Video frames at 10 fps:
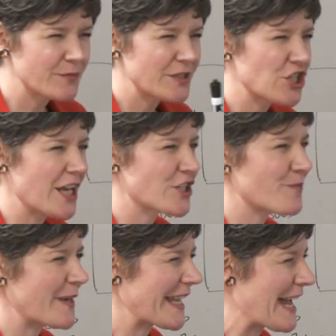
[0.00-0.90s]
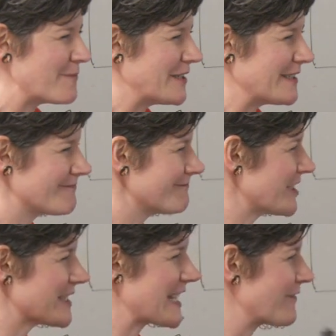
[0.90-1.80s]
can be changed by cabinet. It
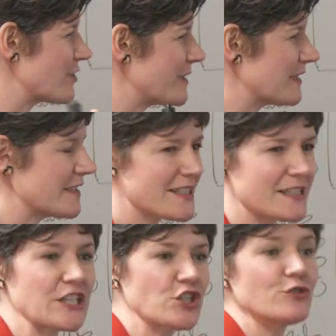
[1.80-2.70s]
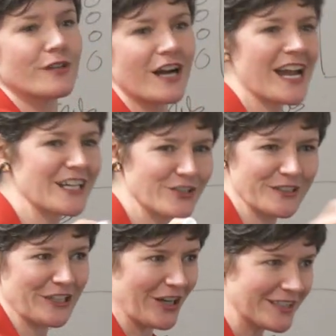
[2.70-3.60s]
doesn't have to be a list that you and I
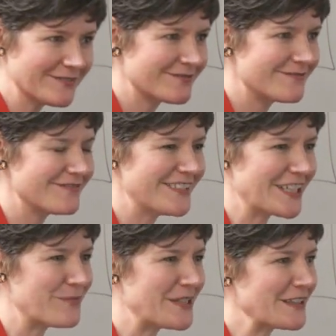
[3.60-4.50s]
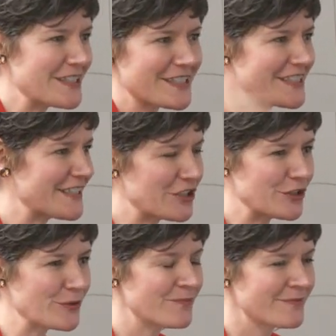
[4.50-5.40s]
agree on can be a list that, you
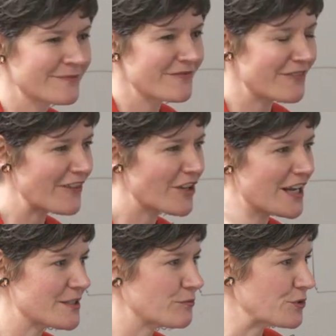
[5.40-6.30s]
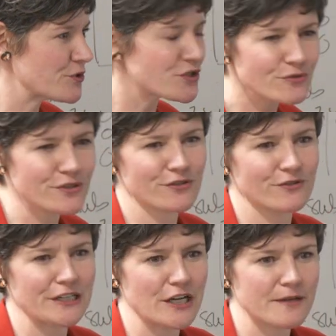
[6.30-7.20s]
know, five guys in blue suits
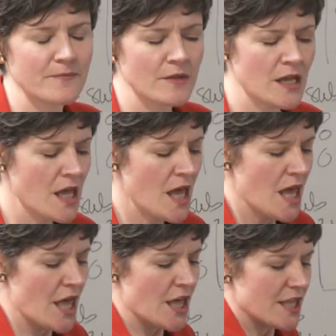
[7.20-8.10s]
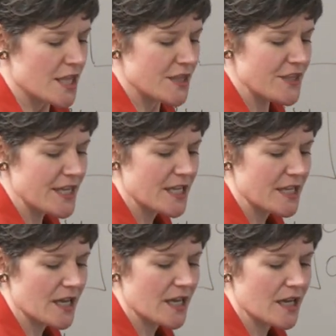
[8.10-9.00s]
agree on. The